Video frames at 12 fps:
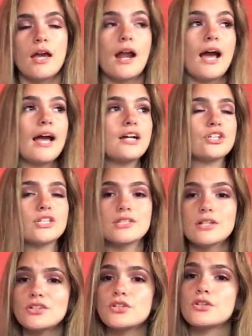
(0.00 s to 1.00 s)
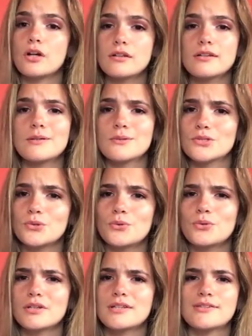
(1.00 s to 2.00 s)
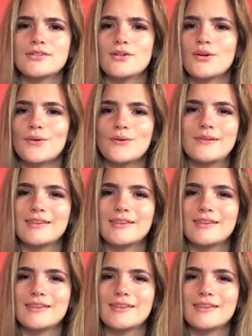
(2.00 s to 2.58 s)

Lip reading: And I actually started struggling with school because, you know,